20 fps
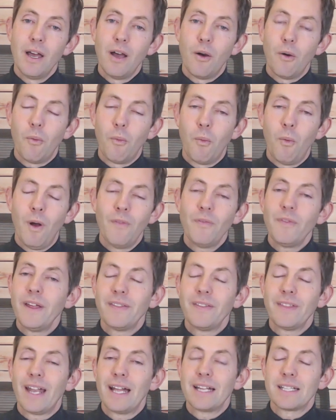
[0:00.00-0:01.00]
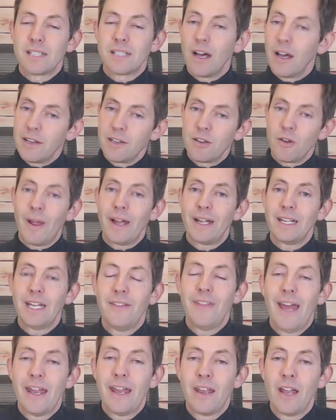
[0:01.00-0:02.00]
One thing that I saw in directing
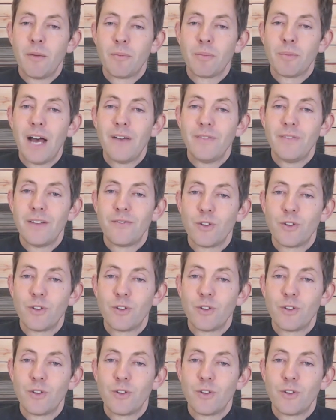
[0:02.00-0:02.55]
that nonprofit